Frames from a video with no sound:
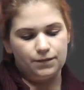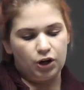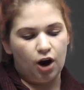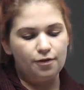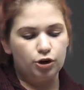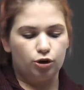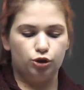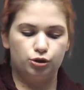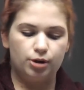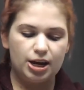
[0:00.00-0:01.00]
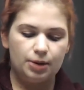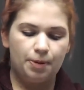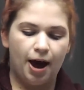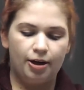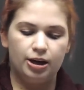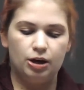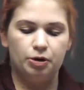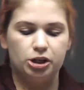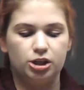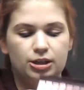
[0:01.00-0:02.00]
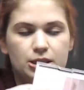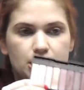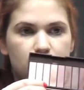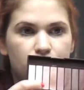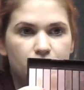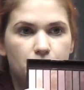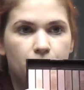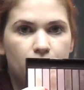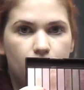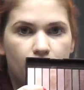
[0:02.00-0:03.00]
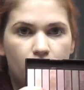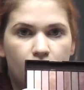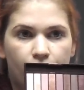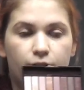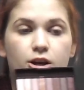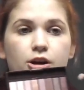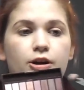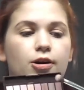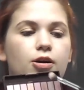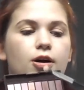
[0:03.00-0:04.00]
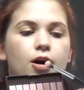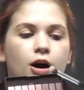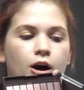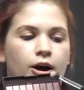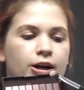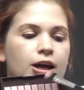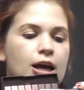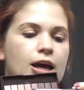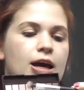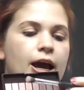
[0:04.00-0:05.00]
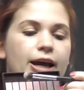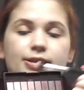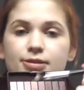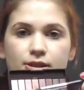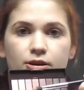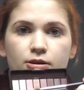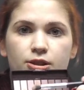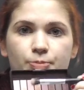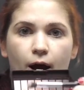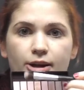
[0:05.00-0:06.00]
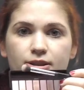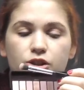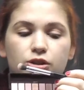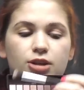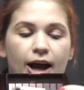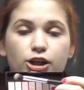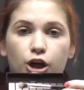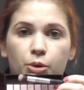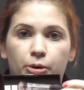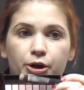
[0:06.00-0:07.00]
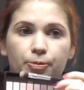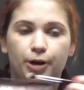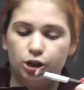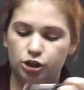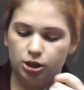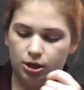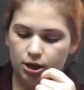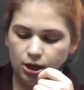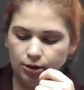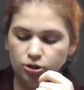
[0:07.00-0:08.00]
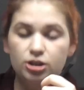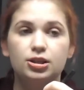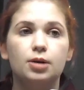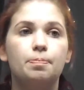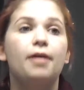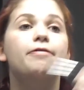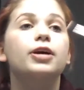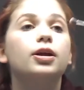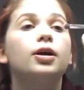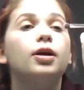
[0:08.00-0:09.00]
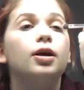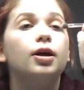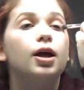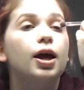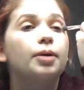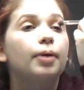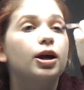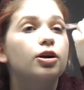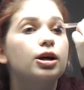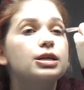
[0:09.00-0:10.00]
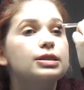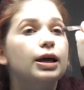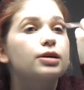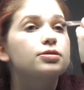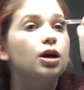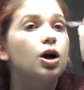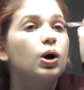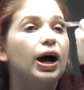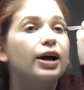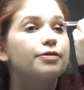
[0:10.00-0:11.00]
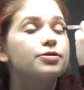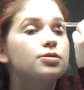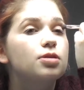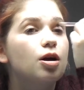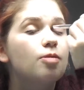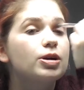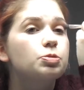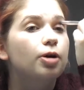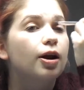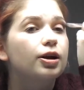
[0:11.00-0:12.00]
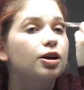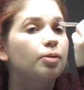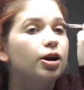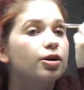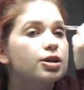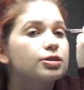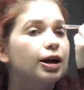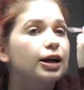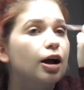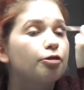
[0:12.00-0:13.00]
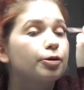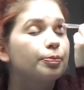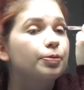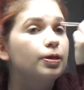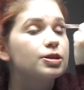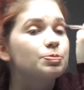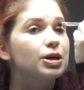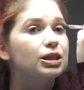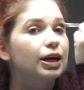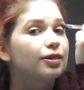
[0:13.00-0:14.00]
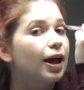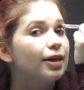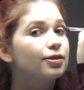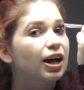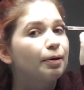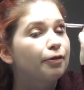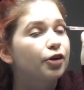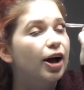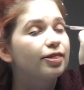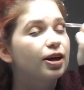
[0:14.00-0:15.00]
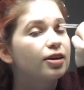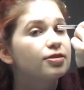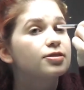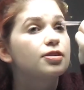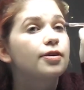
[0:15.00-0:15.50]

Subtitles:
CoverGirl TrueNaked palette, which is this really pretty pink color here, on a Still Spot Essentials eyeshadow blender brush. Just gonna buff it in my crease like so. I have so much product in my crease right now from this being like the 8th time I've tried this.